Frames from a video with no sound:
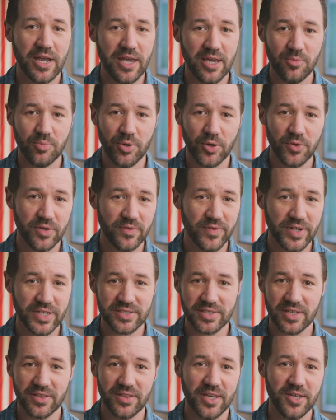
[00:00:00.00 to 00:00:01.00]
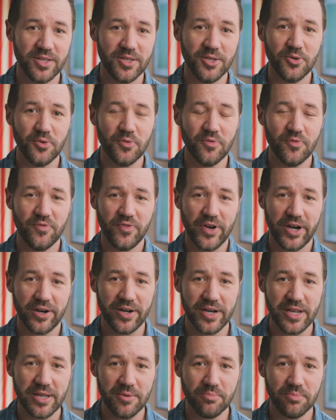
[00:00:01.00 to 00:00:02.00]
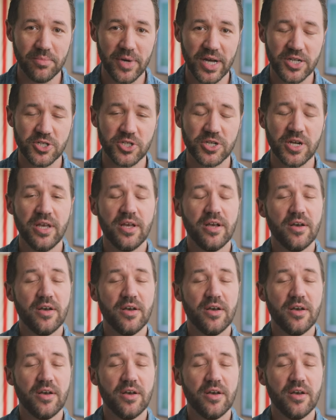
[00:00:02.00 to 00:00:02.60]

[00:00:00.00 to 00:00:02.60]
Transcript: And both of us, thank you very much.